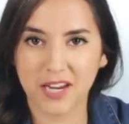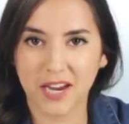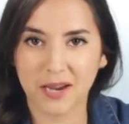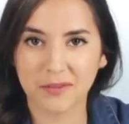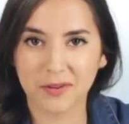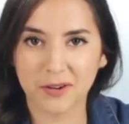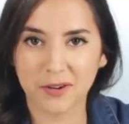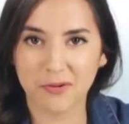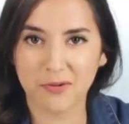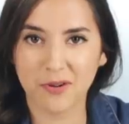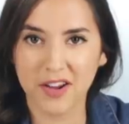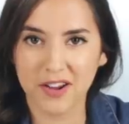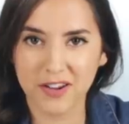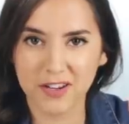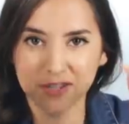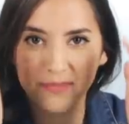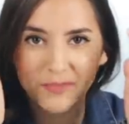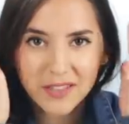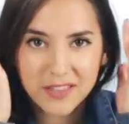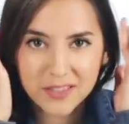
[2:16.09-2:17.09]
Time to go
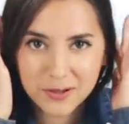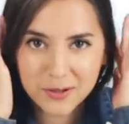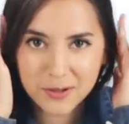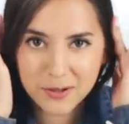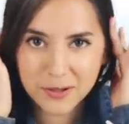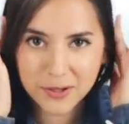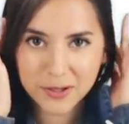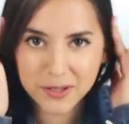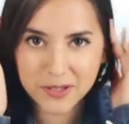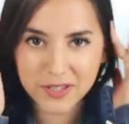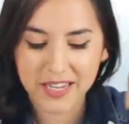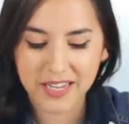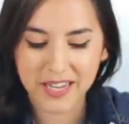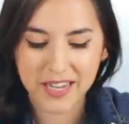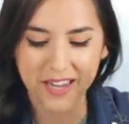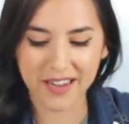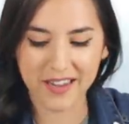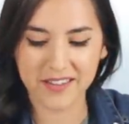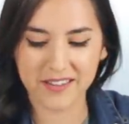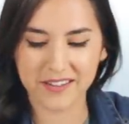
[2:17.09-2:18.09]
wash my little oily
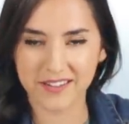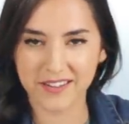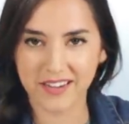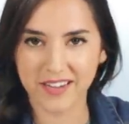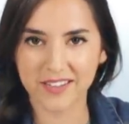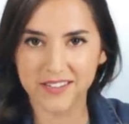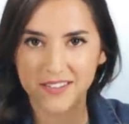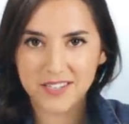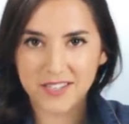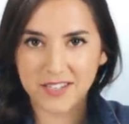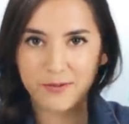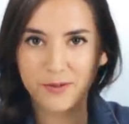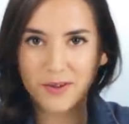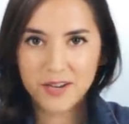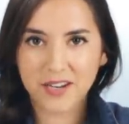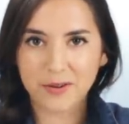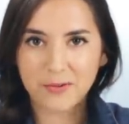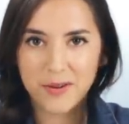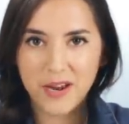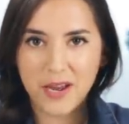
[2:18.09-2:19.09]
head and see if
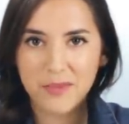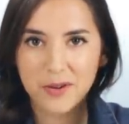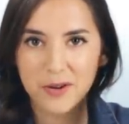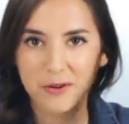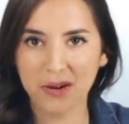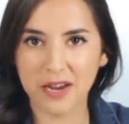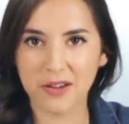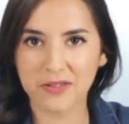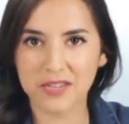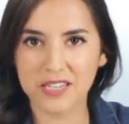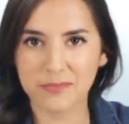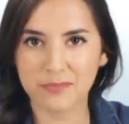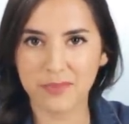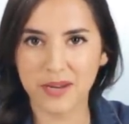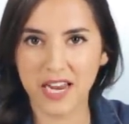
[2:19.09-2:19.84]
we can wrap it around these